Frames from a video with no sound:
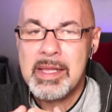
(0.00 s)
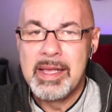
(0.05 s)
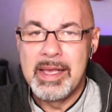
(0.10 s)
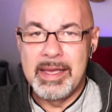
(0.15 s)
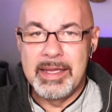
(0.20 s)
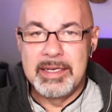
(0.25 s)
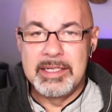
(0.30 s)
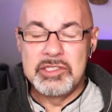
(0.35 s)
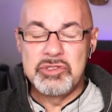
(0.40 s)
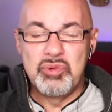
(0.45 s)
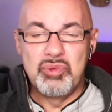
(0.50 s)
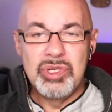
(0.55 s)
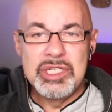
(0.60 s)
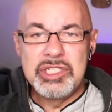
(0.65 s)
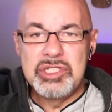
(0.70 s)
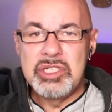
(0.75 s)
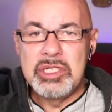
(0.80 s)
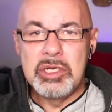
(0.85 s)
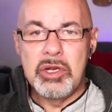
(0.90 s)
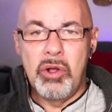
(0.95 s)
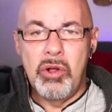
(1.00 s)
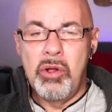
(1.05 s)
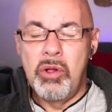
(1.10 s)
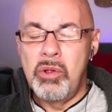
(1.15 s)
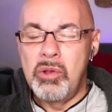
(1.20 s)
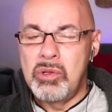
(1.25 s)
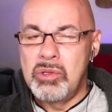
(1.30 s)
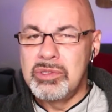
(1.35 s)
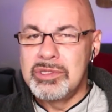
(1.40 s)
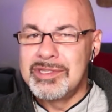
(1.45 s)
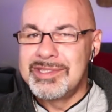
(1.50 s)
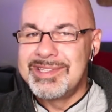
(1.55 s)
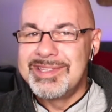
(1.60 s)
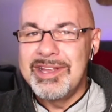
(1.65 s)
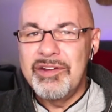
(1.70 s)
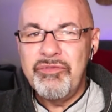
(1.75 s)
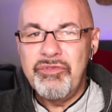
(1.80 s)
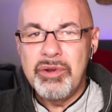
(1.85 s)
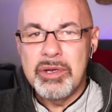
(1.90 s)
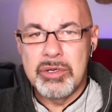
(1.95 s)
And it's reaching a whole
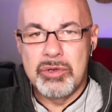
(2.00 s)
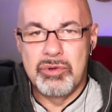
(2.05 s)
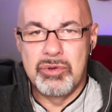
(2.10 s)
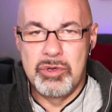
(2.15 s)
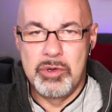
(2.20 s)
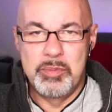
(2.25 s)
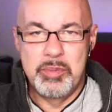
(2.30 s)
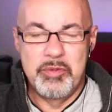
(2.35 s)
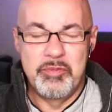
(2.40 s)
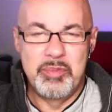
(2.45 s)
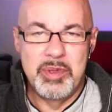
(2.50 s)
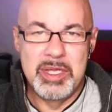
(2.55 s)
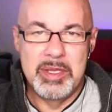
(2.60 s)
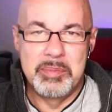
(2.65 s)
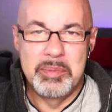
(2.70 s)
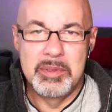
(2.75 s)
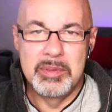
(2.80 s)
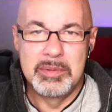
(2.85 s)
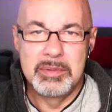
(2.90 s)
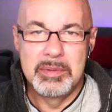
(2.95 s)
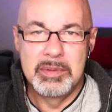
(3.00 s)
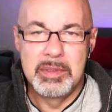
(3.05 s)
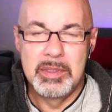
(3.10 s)
different group of people,